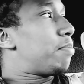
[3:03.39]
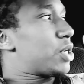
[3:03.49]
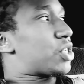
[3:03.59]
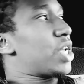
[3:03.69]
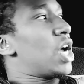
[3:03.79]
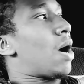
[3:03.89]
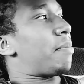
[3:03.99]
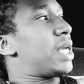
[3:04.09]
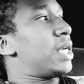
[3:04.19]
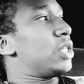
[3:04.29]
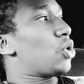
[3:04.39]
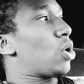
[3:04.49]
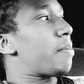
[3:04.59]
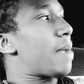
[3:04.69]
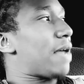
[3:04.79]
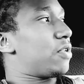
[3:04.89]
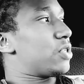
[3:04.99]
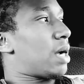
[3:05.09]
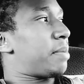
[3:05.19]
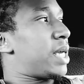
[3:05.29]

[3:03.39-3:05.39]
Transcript: still, Jordan Matthews, I